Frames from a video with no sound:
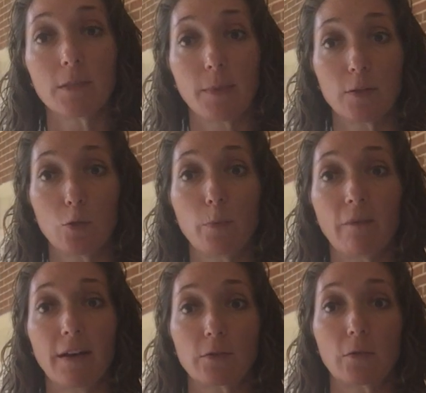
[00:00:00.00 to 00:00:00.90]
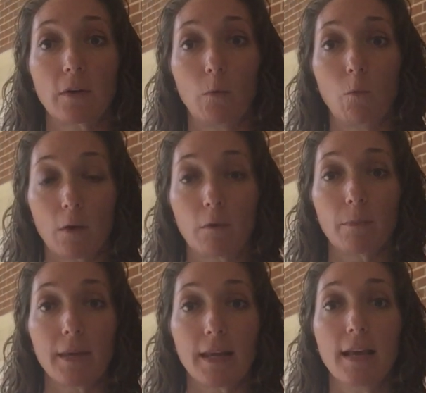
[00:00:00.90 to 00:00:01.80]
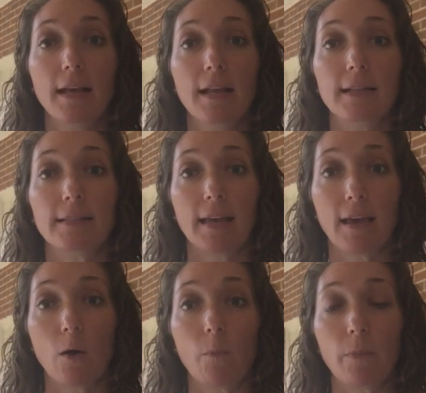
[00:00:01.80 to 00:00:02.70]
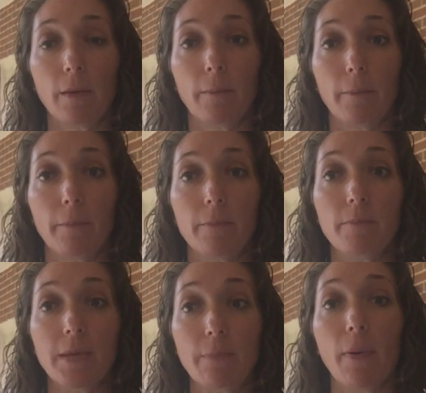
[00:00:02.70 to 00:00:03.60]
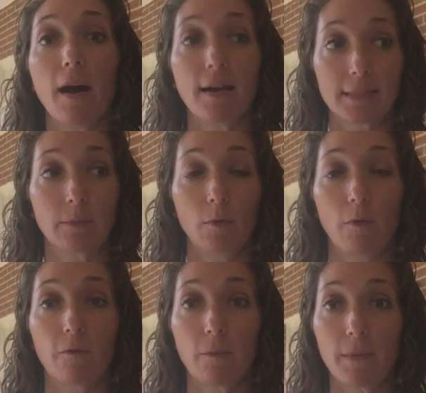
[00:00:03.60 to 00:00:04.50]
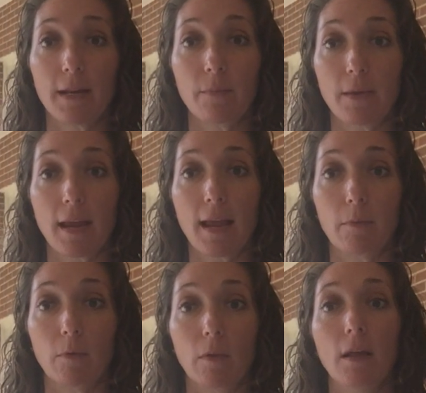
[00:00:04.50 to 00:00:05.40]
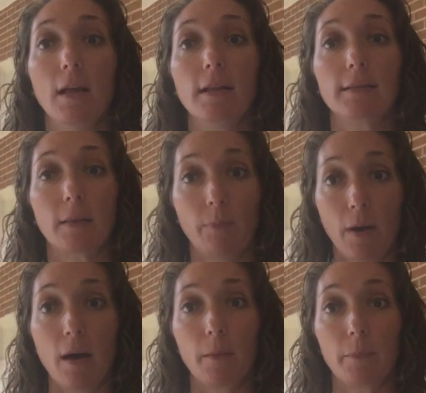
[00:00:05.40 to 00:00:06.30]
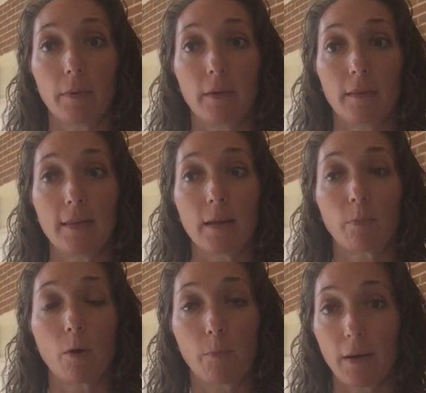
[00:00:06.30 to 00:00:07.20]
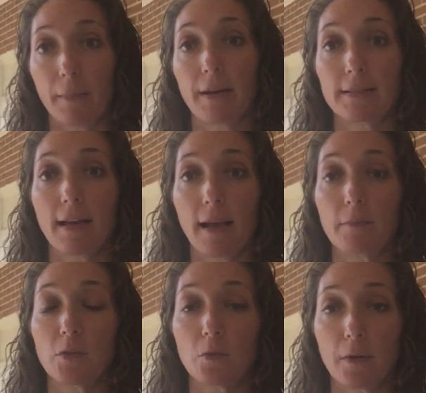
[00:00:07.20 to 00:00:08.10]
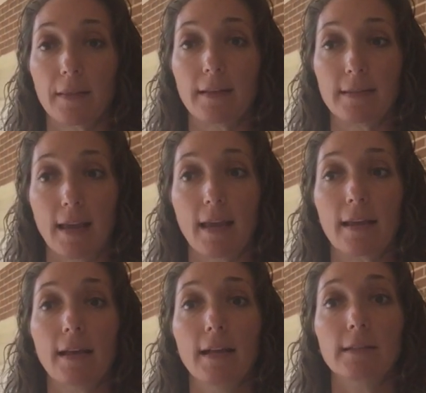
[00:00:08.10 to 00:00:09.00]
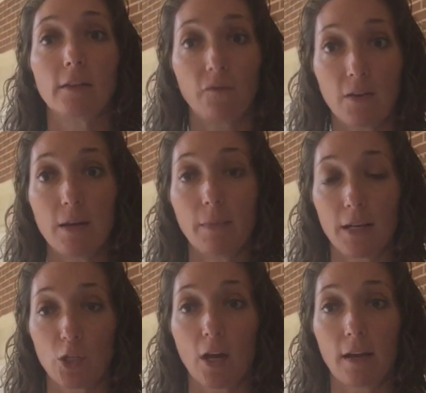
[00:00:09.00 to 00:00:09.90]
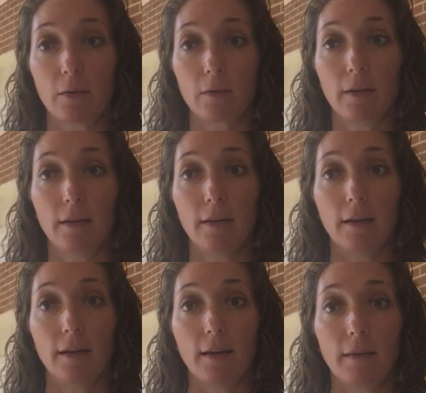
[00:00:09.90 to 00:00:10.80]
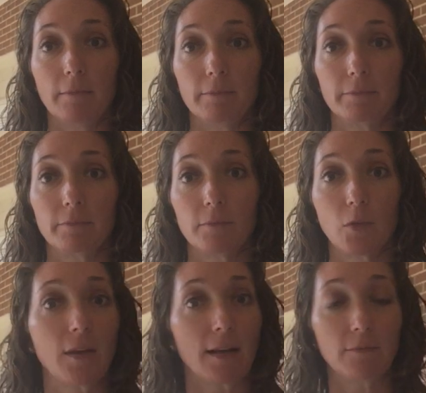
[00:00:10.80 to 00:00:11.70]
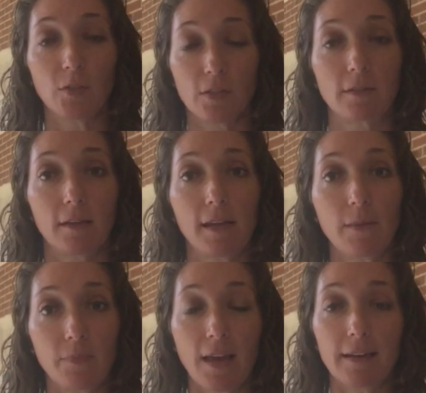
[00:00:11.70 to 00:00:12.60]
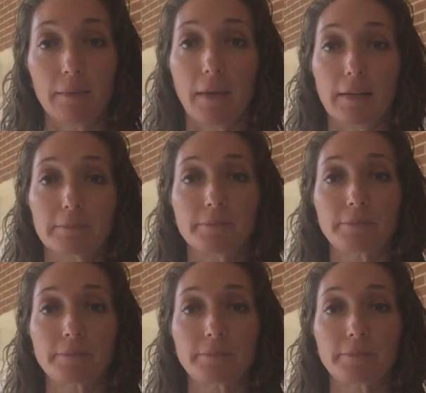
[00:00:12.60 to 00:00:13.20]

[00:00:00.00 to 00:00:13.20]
is my supervisor going to work with me to help it be possible for me to be able to pump the appropriate amount of times during the day to feed my child. So yeah, just keep that in mind.